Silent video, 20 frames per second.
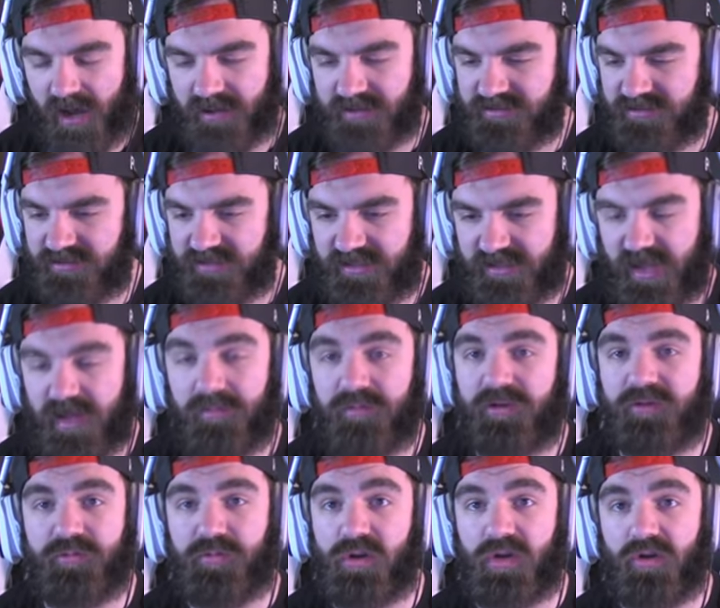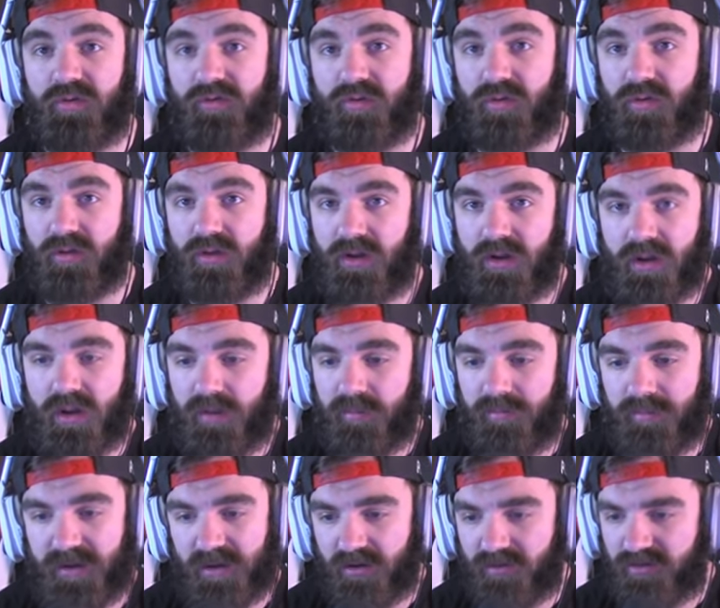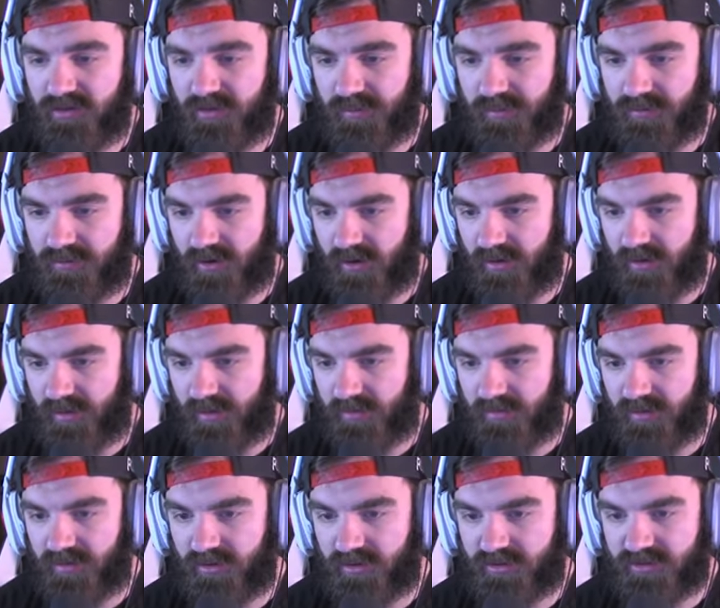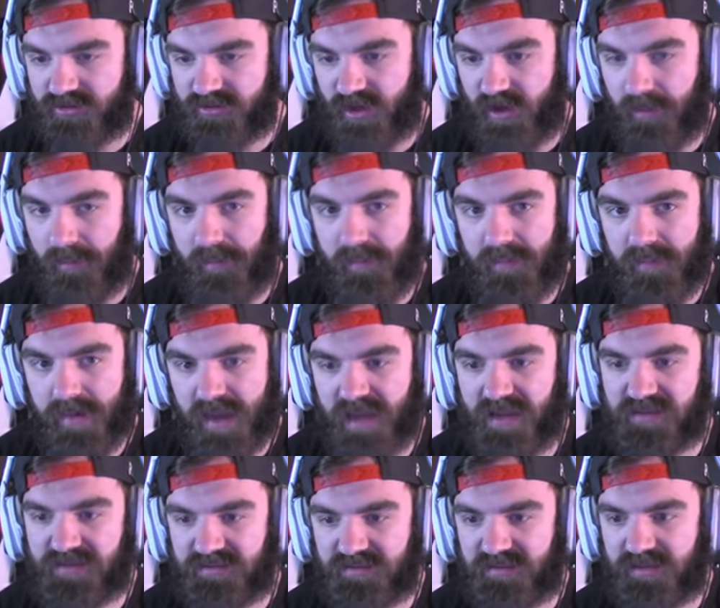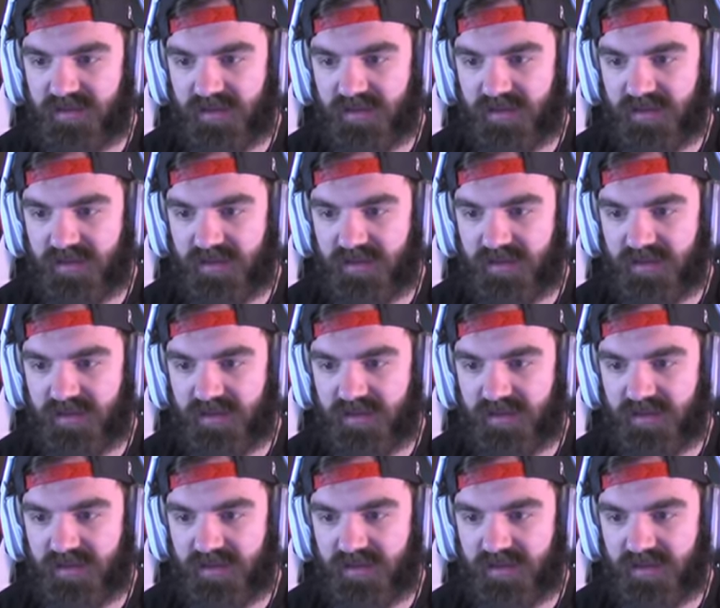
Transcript: Honestly, the game looks beautiful. BO2 Plutonium looks amazing.